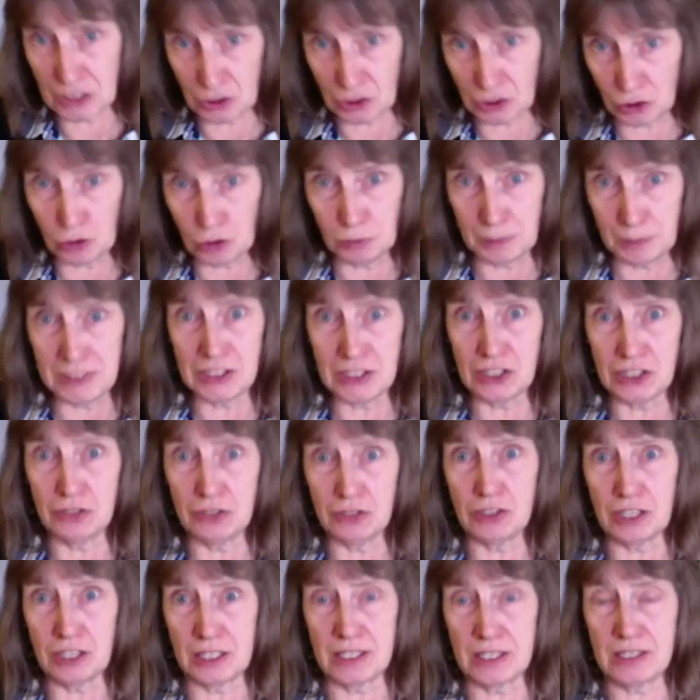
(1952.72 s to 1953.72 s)
could be due
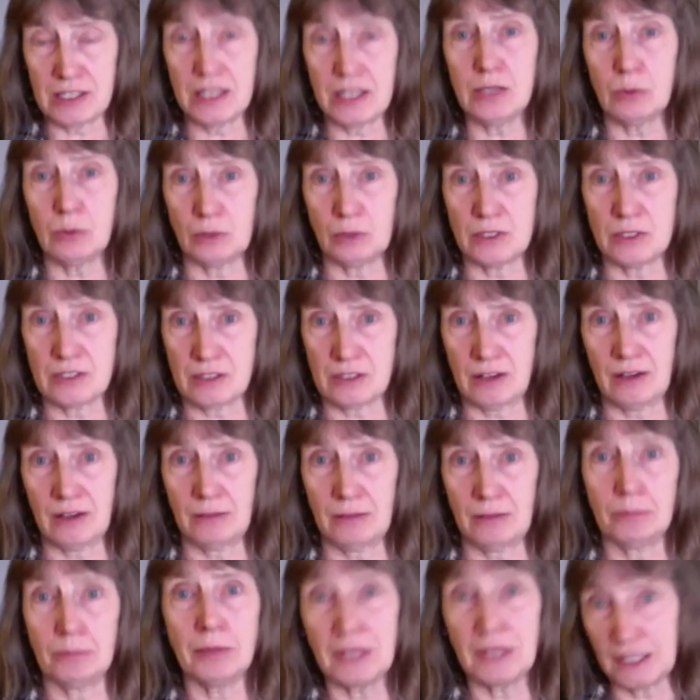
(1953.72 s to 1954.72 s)
to the
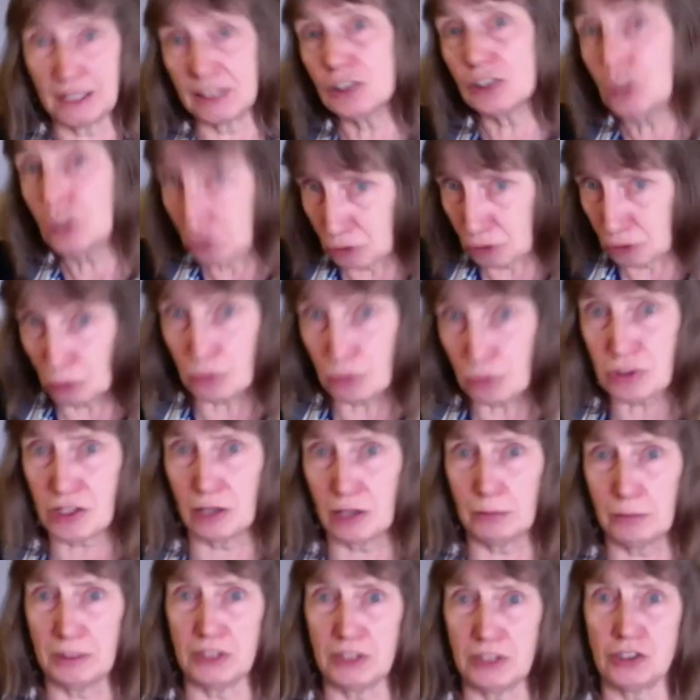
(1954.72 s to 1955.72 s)
sequencer, but it could
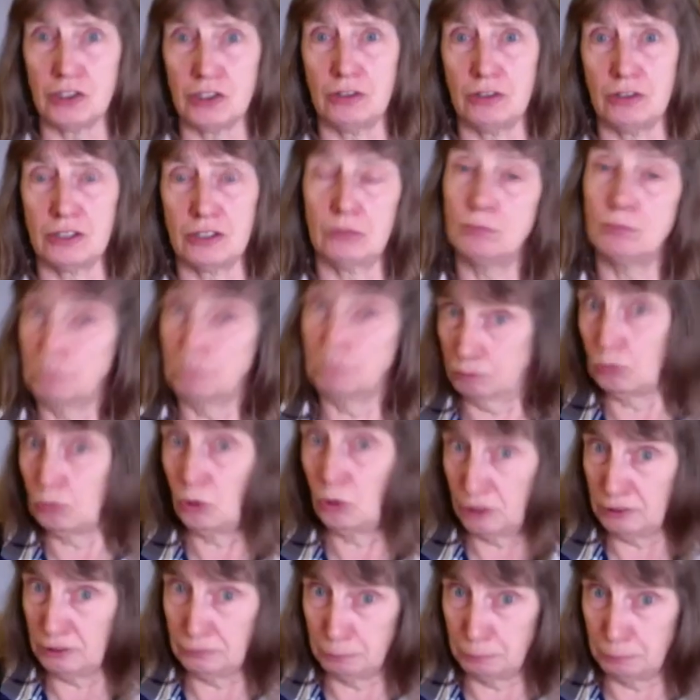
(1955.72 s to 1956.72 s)
also be due to
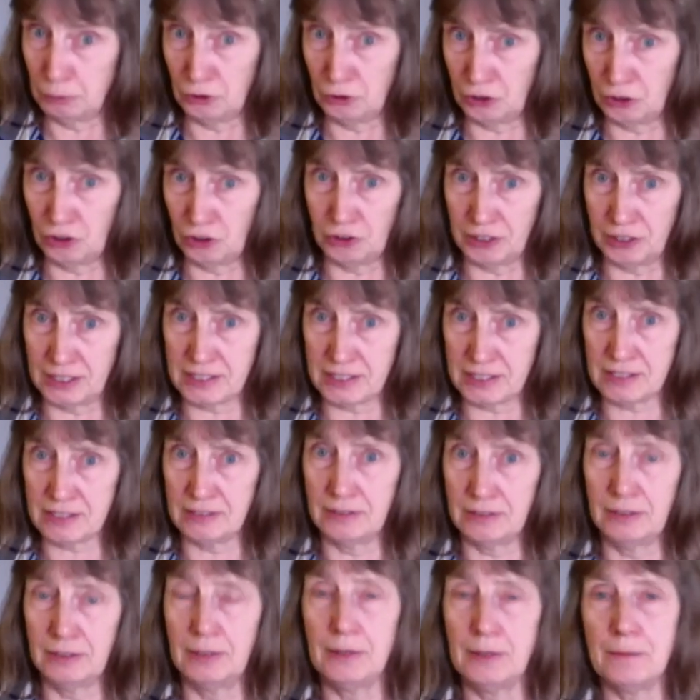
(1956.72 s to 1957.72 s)
what you've put on it.
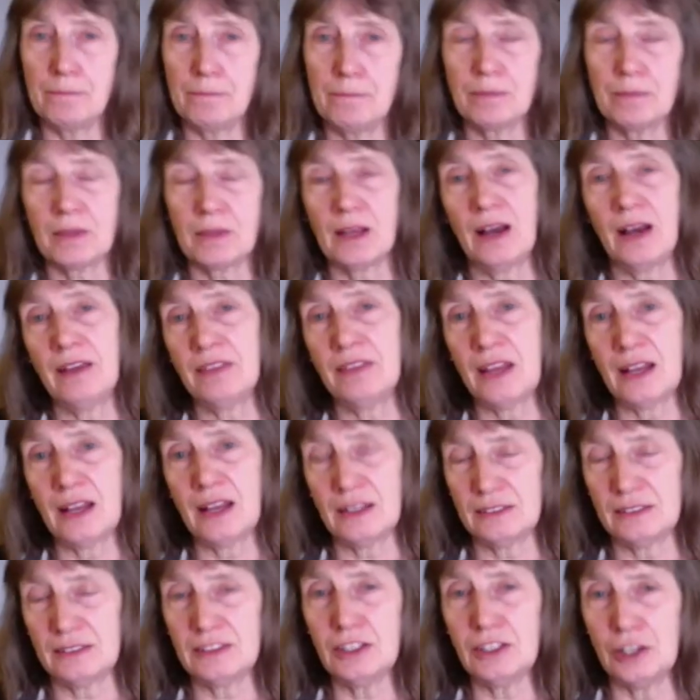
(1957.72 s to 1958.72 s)
And
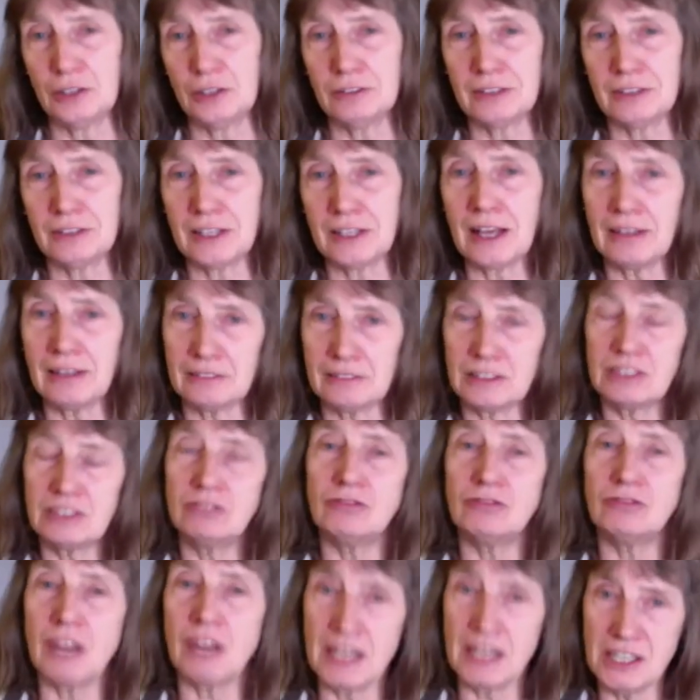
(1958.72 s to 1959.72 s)
that, you know, that
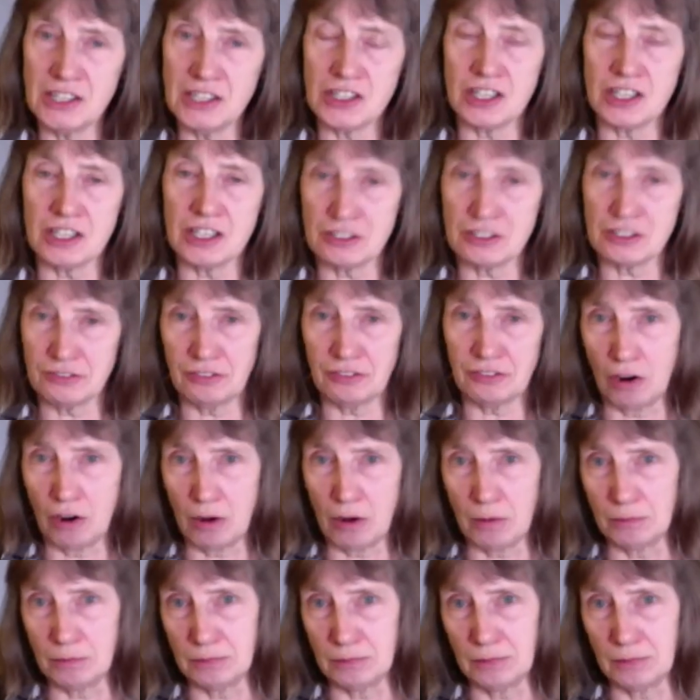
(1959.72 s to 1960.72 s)
ranges
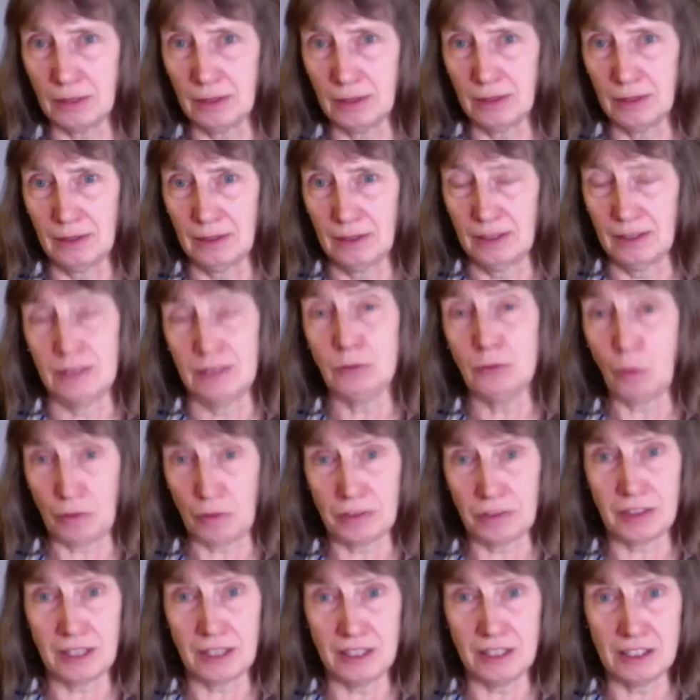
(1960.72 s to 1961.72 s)
from
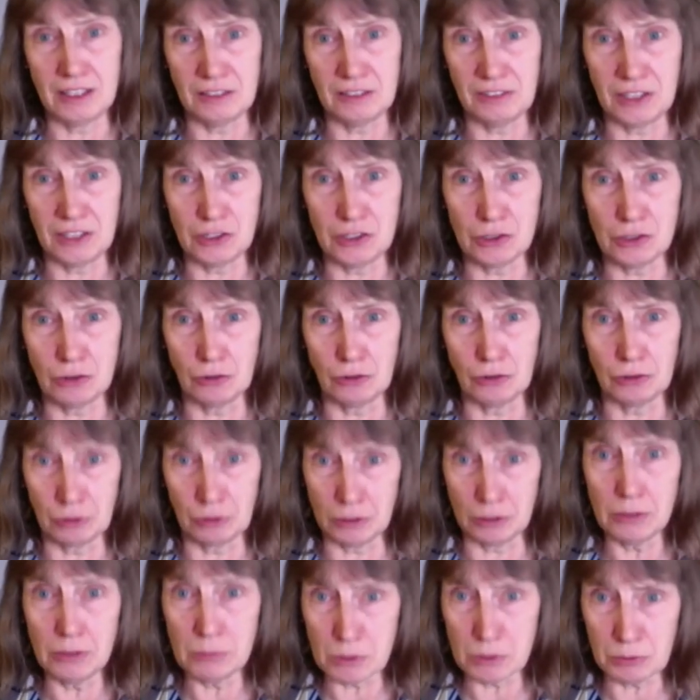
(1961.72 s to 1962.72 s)
what the individual
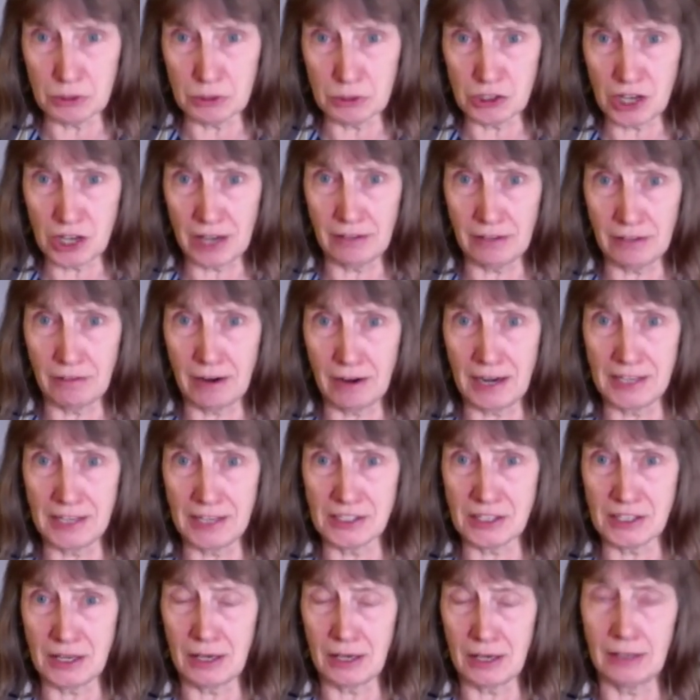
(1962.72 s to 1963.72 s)
groups were
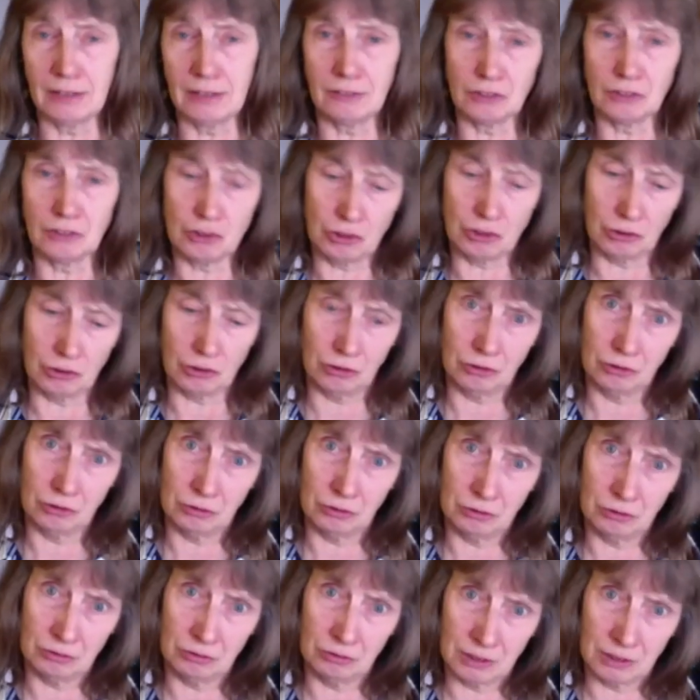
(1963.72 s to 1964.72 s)
generating
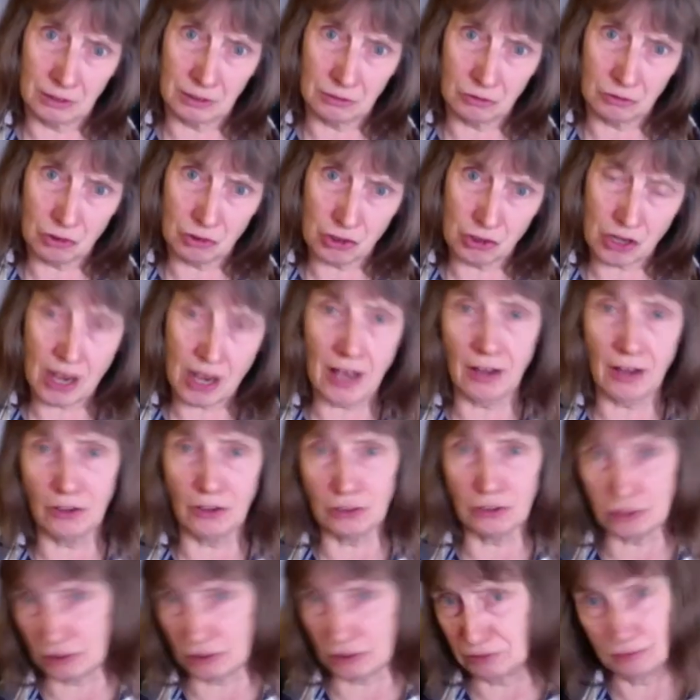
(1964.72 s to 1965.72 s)
to the
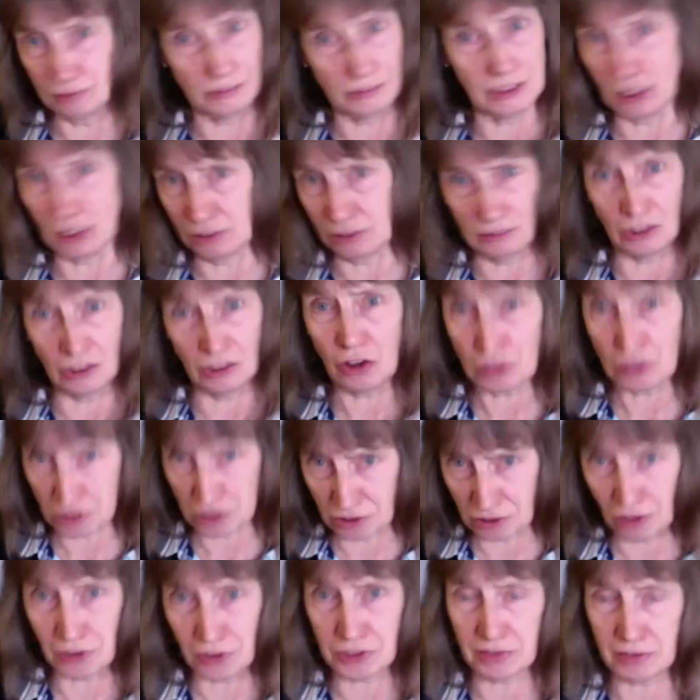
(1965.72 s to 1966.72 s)
gels and, you know, lots
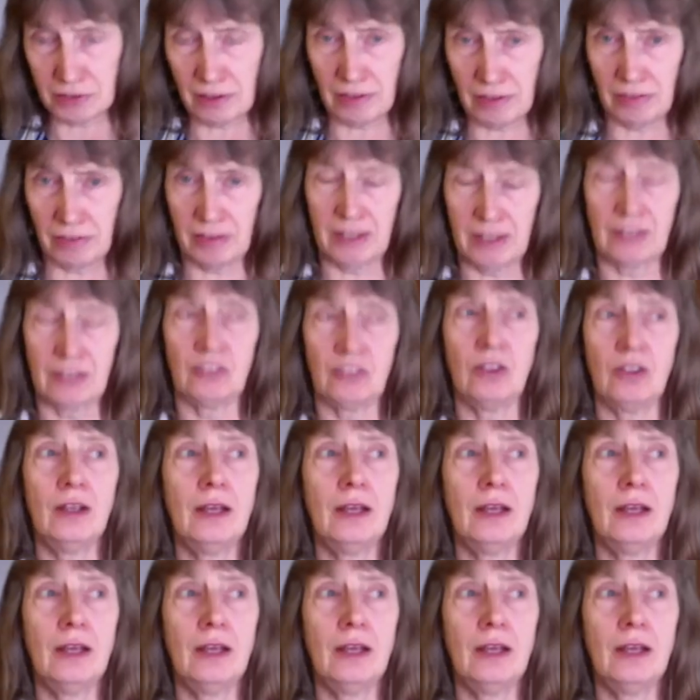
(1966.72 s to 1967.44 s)
and lots of other things.